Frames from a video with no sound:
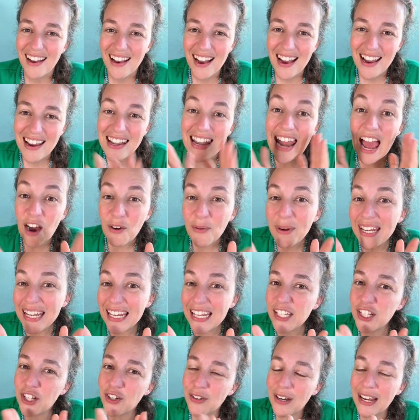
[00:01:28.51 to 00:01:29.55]
Now we need to
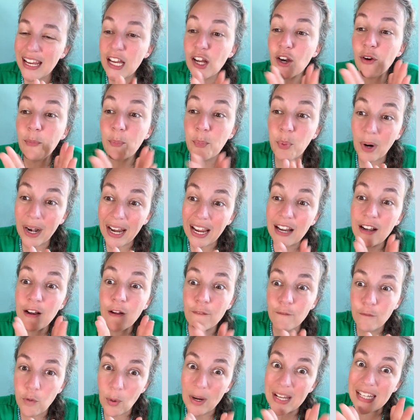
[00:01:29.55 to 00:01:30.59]
create your brand
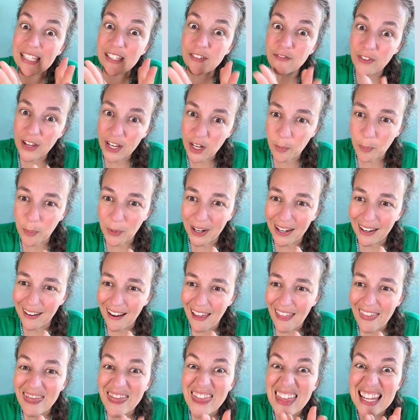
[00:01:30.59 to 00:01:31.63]
voice fingerprint.
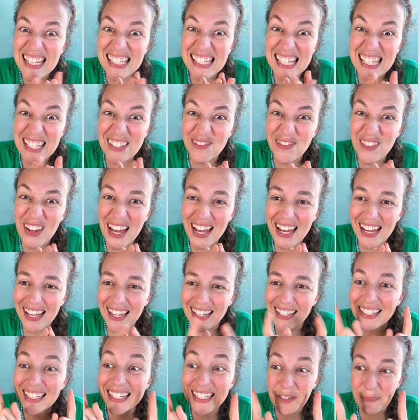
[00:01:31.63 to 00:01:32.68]
This is fun. You
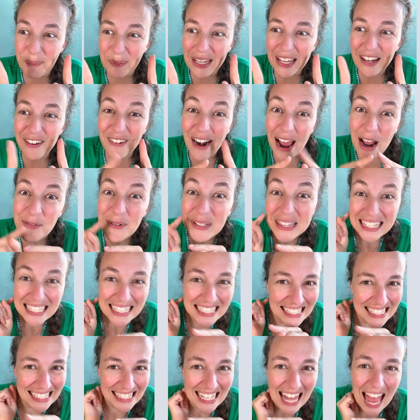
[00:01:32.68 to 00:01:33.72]
get to play around with these
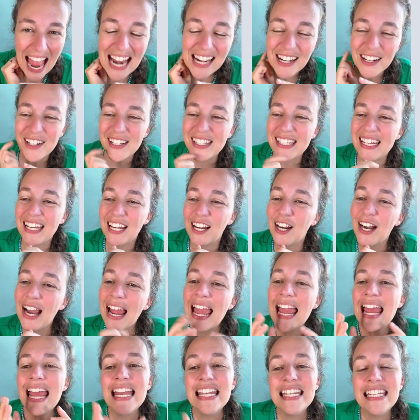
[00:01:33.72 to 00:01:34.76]
sliders here
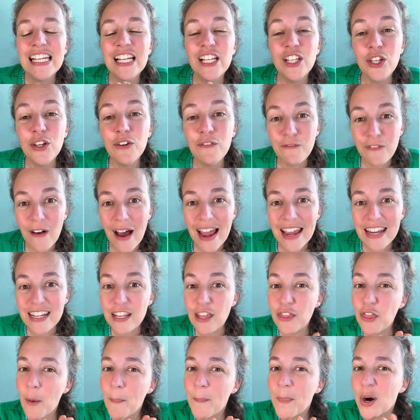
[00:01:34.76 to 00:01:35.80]
until you find the
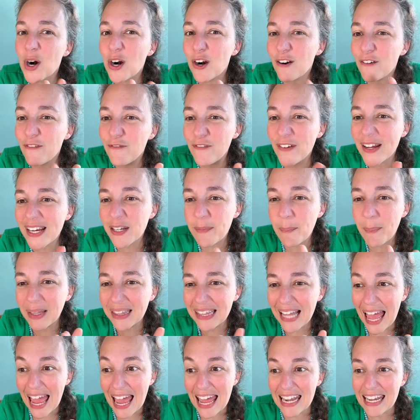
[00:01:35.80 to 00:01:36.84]
perfect
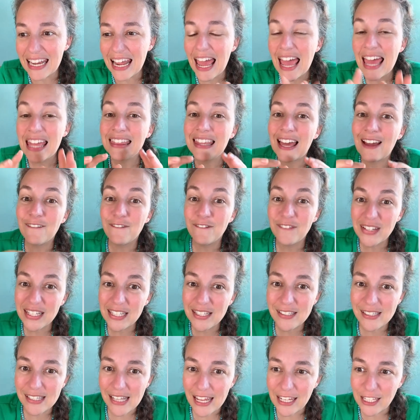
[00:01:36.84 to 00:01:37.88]
blend that feels
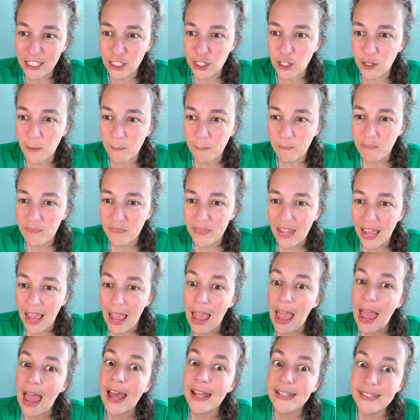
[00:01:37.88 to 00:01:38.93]
like you.
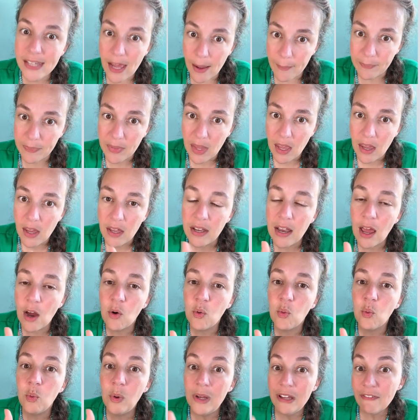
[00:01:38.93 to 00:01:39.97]
Heads up. Now
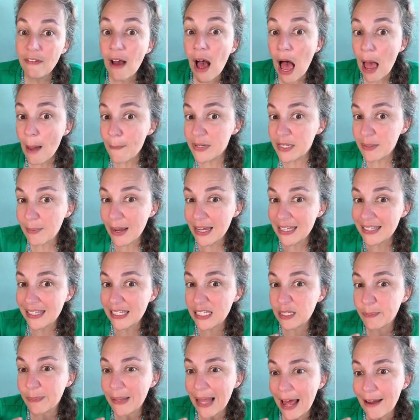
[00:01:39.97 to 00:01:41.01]
we've optimized this
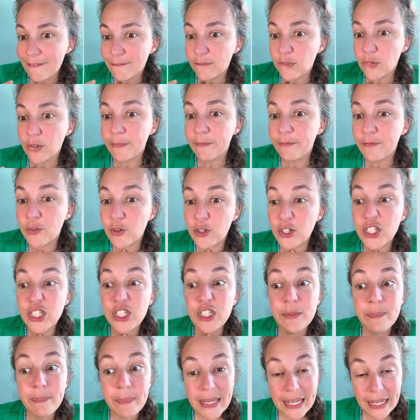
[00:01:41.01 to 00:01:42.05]
platform for
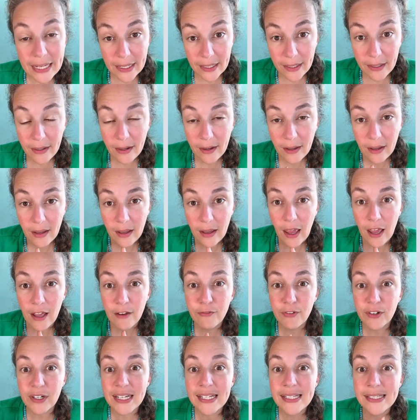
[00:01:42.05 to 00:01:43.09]
speed and for
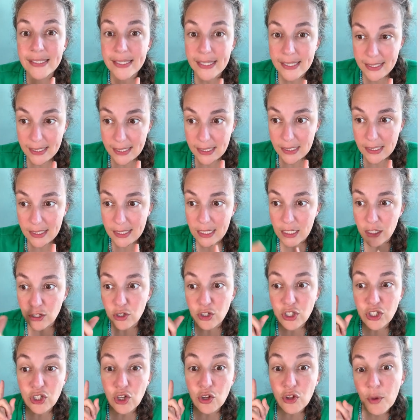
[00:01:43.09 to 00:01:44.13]
consistency.
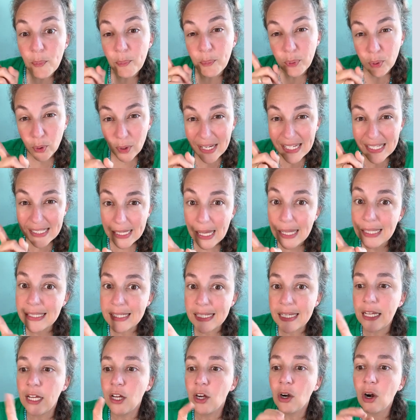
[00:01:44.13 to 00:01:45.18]
So the presets
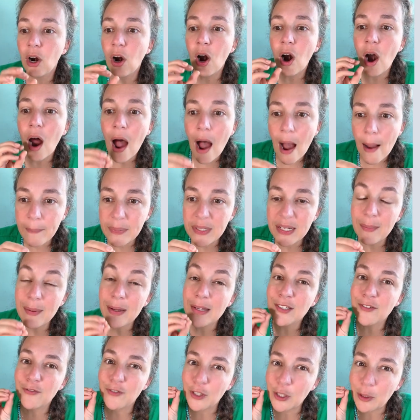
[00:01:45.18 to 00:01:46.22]
here are optimized
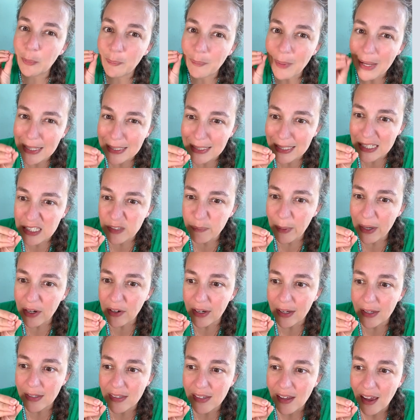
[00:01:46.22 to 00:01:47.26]
for your best
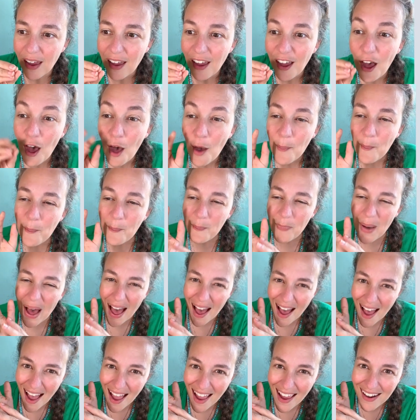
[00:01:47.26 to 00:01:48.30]
experience.
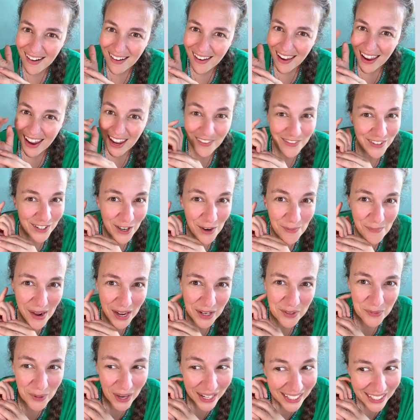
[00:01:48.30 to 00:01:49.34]
But if you don't mind
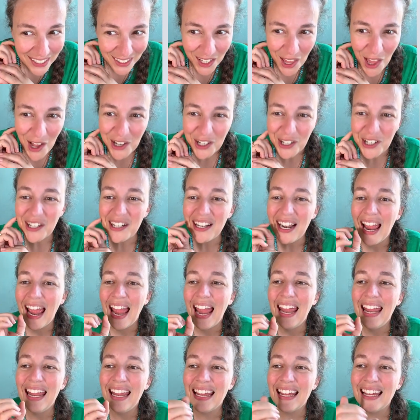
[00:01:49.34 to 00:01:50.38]
waiting longer
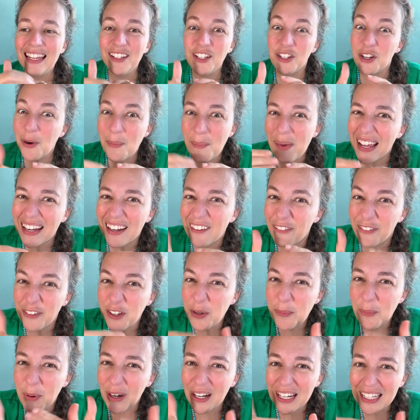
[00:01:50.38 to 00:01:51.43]
and you don't mind a few
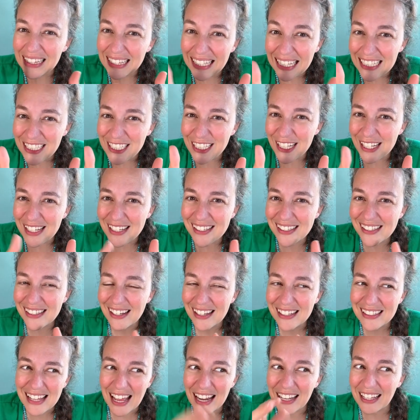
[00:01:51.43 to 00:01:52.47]
more glitches, it's
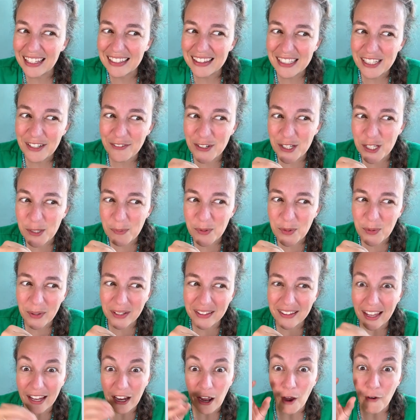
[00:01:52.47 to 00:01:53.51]
kind of like the difference between
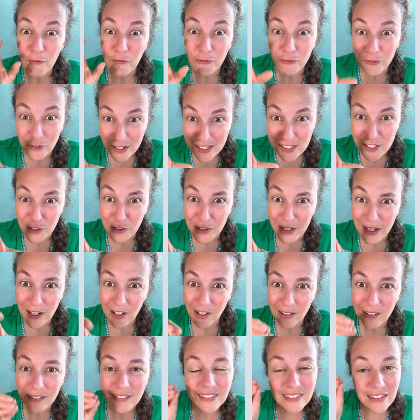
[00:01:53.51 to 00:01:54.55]
like freezer
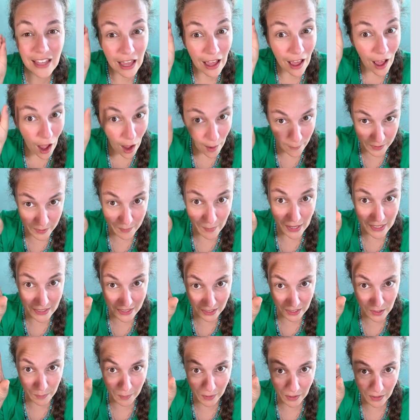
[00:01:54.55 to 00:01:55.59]
dinner, the optimized
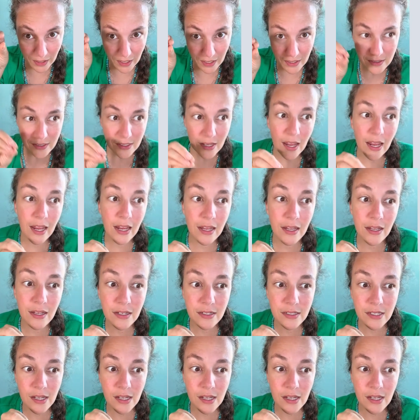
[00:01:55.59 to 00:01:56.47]
experience, and